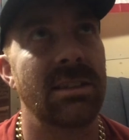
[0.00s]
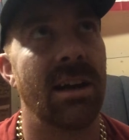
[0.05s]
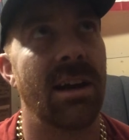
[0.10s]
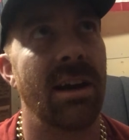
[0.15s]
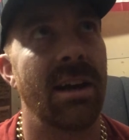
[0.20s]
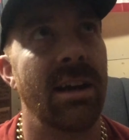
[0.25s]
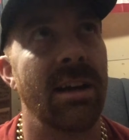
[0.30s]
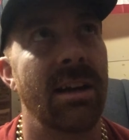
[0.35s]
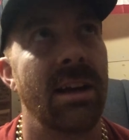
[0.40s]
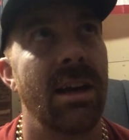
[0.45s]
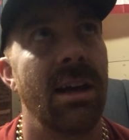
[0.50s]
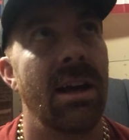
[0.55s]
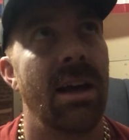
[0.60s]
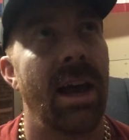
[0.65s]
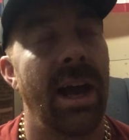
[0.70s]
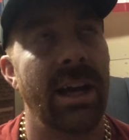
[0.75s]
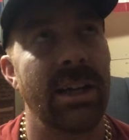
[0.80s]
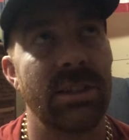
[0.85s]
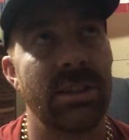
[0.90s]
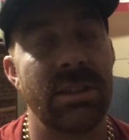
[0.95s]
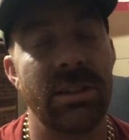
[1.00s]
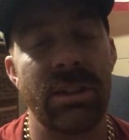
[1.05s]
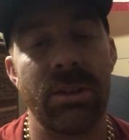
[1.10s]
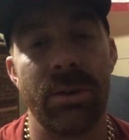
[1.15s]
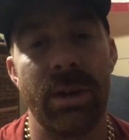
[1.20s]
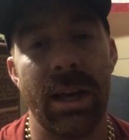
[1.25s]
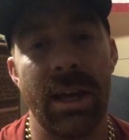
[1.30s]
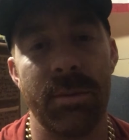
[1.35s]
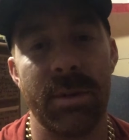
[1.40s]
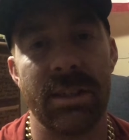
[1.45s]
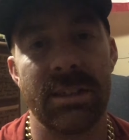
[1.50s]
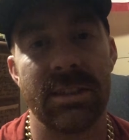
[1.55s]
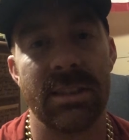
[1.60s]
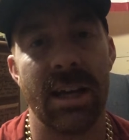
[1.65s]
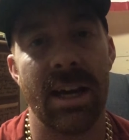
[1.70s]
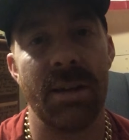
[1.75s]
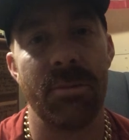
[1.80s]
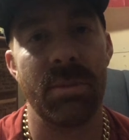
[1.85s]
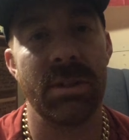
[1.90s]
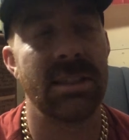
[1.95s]
dying. Actually, you can be
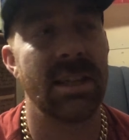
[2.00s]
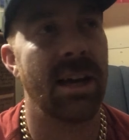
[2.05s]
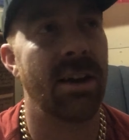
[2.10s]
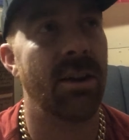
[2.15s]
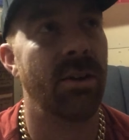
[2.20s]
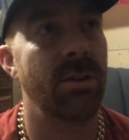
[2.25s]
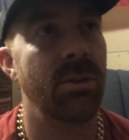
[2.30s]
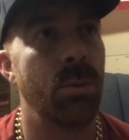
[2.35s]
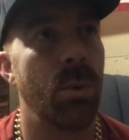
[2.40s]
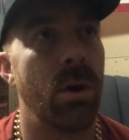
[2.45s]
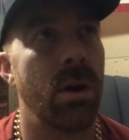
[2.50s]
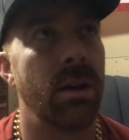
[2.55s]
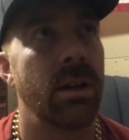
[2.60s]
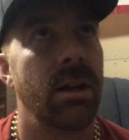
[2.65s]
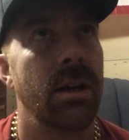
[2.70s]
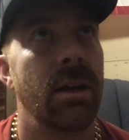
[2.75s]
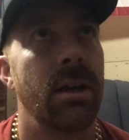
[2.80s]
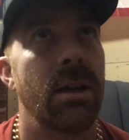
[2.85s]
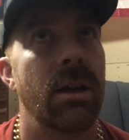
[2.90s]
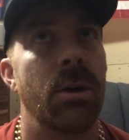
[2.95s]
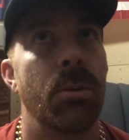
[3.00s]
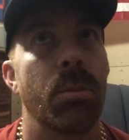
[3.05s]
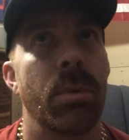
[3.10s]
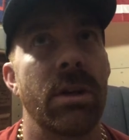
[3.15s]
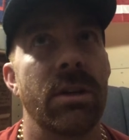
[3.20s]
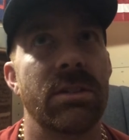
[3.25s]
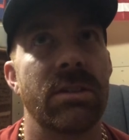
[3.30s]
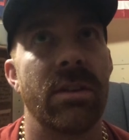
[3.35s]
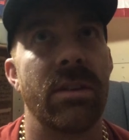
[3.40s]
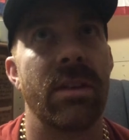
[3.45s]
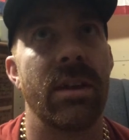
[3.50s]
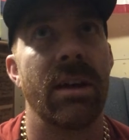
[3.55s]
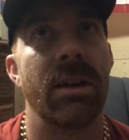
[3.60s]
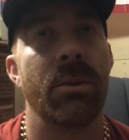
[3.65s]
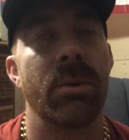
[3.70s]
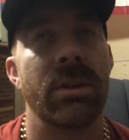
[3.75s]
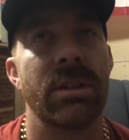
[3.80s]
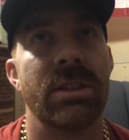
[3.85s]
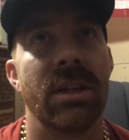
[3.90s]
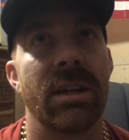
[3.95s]
sad. Be sad all you want, but here's the thing
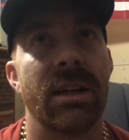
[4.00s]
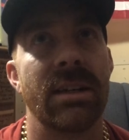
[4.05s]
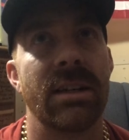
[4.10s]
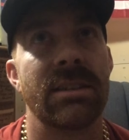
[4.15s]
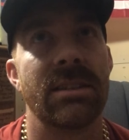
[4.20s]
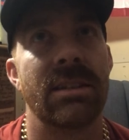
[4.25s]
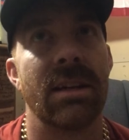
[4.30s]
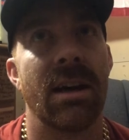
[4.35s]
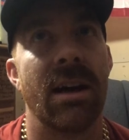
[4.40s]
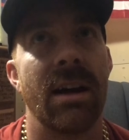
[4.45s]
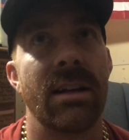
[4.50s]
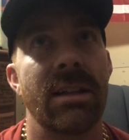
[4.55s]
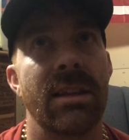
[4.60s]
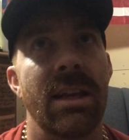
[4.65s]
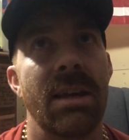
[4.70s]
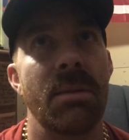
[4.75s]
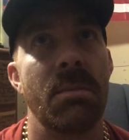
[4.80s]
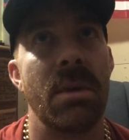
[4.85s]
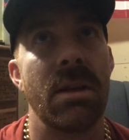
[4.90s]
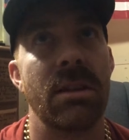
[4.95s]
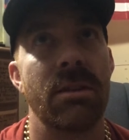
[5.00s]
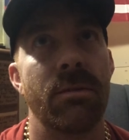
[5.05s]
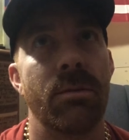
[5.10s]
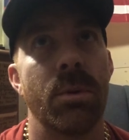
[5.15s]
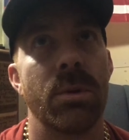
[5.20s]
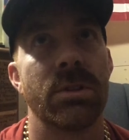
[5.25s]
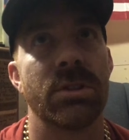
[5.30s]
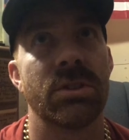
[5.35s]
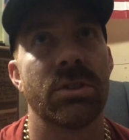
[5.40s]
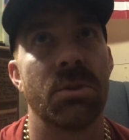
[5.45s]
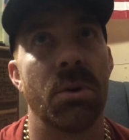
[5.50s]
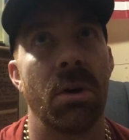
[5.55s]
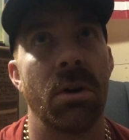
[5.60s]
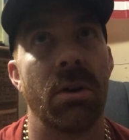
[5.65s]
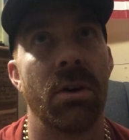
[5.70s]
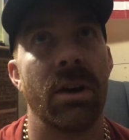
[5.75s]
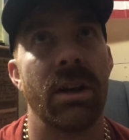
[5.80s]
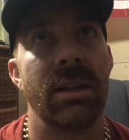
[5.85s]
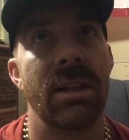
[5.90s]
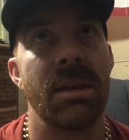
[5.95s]
when the Jedi's died, they made the Force
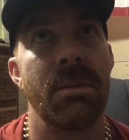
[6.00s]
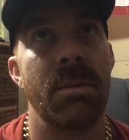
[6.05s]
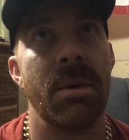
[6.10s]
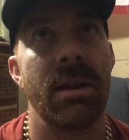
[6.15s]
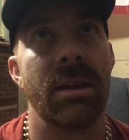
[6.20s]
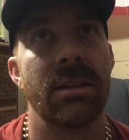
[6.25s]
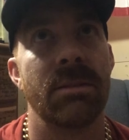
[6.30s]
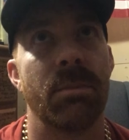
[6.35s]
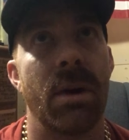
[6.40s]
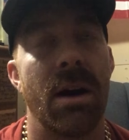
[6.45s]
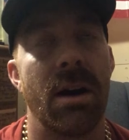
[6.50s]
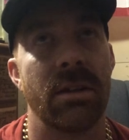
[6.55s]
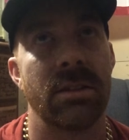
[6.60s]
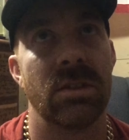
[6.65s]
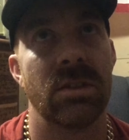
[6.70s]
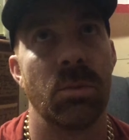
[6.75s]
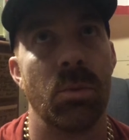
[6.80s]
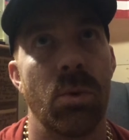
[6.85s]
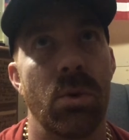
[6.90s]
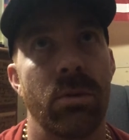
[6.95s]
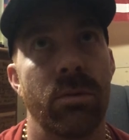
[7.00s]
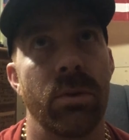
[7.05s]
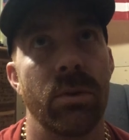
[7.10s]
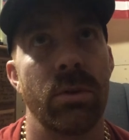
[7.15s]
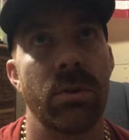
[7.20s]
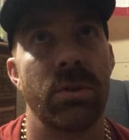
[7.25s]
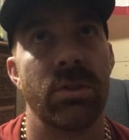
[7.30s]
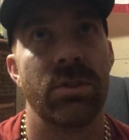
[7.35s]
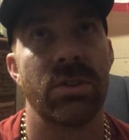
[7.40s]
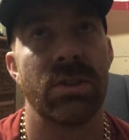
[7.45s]
stronger and they made it possible for Luke